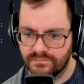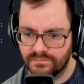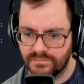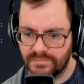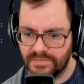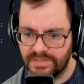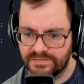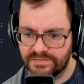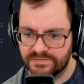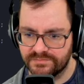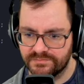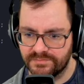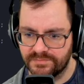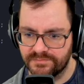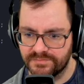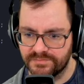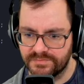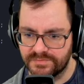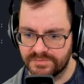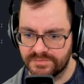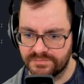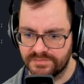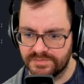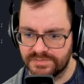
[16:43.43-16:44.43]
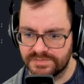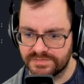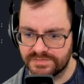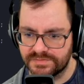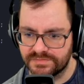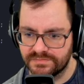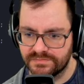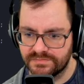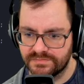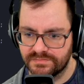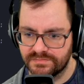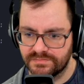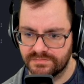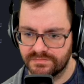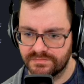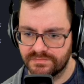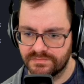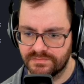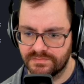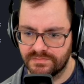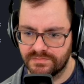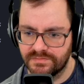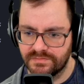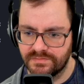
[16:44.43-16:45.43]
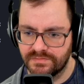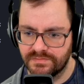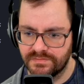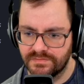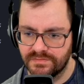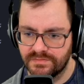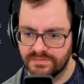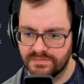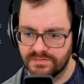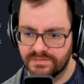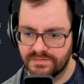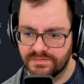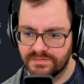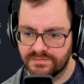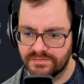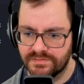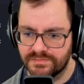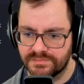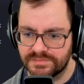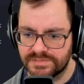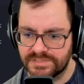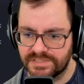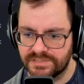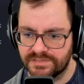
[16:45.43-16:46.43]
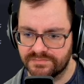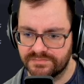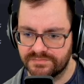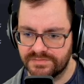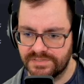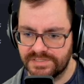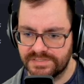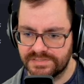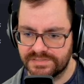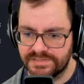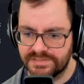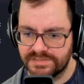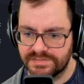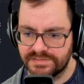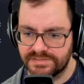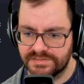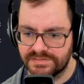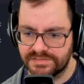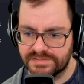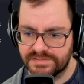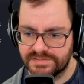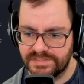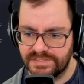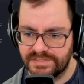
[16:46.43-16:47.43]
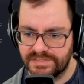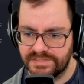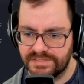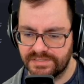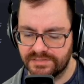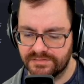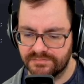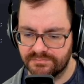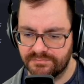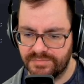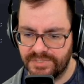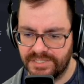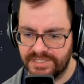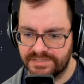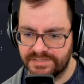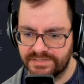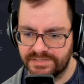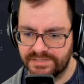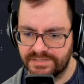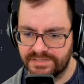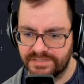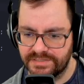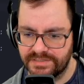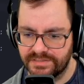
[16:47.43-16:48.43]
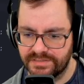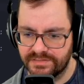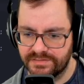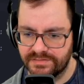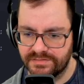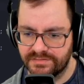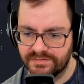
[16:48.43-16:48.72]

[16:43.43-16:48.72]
I don't remember what it was. It was like erasing, setting, pending,